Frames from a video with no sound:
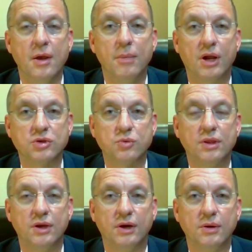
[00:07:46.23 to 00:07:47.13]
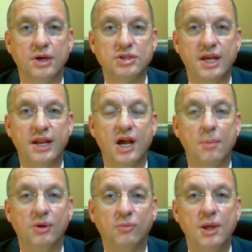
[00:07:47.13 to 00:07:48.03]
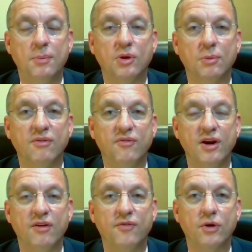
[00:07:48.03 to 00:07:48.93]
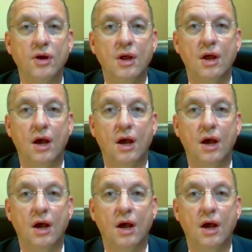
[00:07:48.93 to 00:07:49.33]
because what they're setting up is people to be fearful